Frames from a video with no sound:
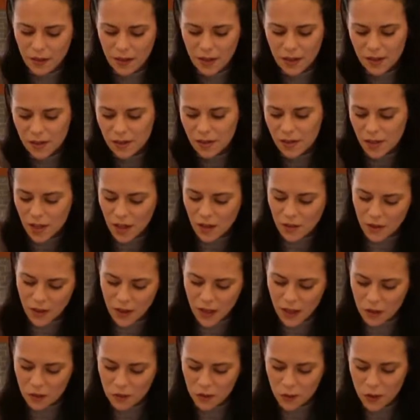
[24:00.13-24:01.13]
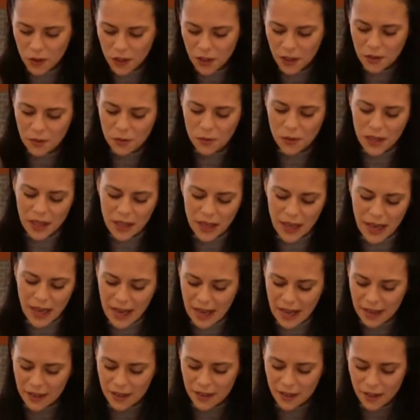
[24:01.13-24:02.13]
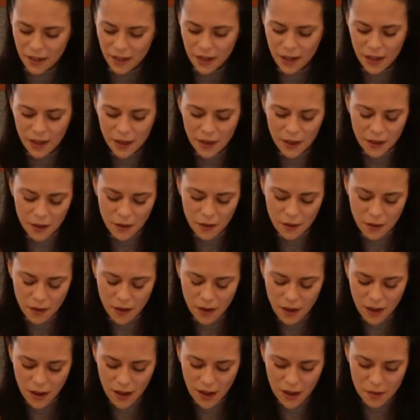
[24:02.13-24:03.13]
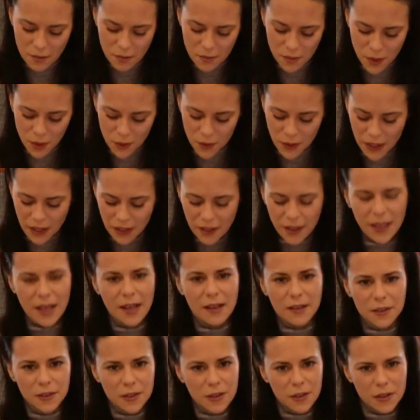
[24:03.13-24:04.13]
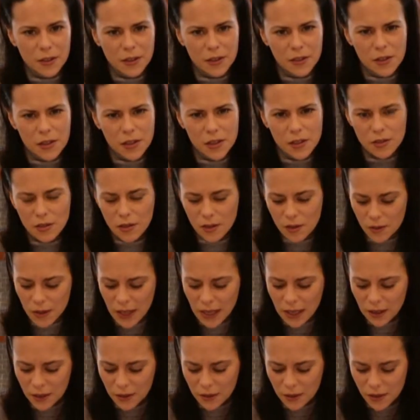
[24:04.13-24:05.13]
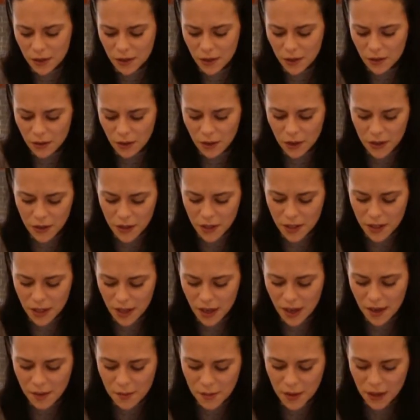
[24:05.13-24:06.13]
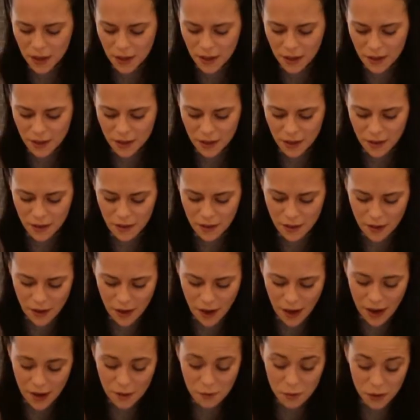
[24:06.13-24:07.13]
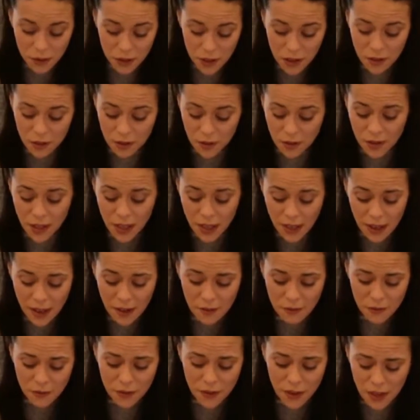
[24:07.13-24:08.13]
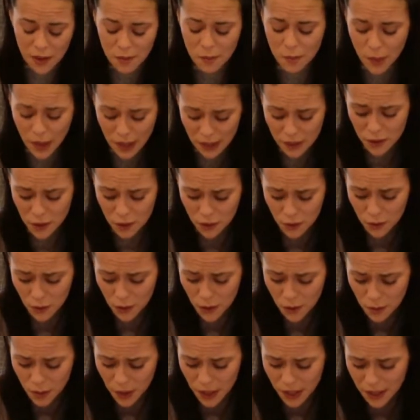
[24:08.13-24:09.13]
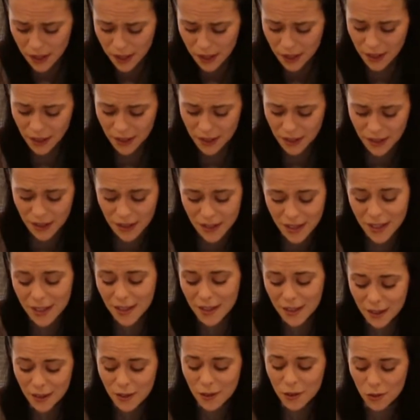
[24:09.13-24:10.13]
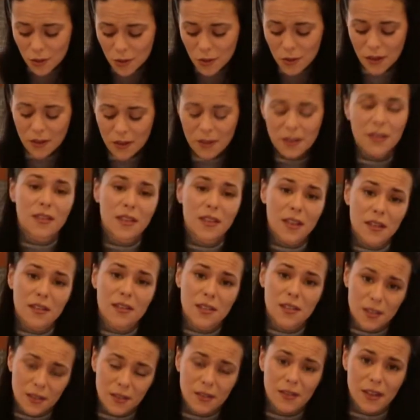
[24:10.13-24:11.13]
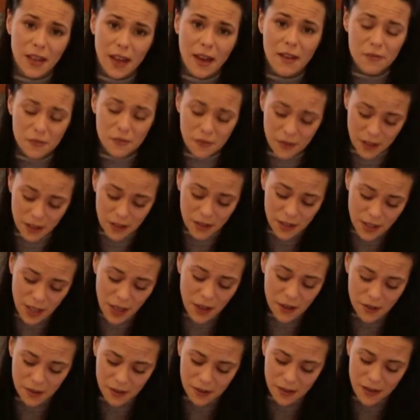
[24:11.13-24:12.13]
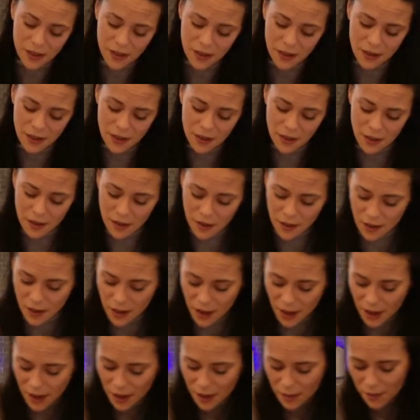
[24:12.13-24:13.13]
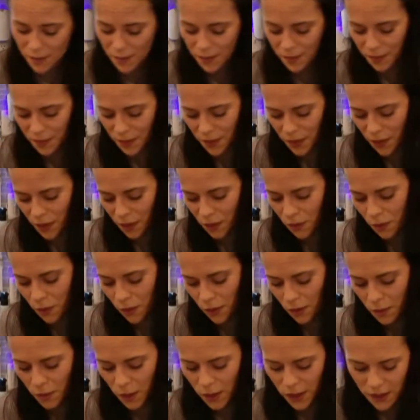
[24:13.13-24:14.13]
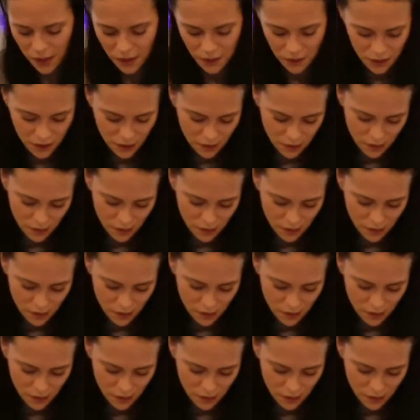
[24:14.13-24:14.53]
in Southern California. We had Marie calendars around all the time. And I will tell you, they have the best cornbread. And I did see in the store that they sell the cornbread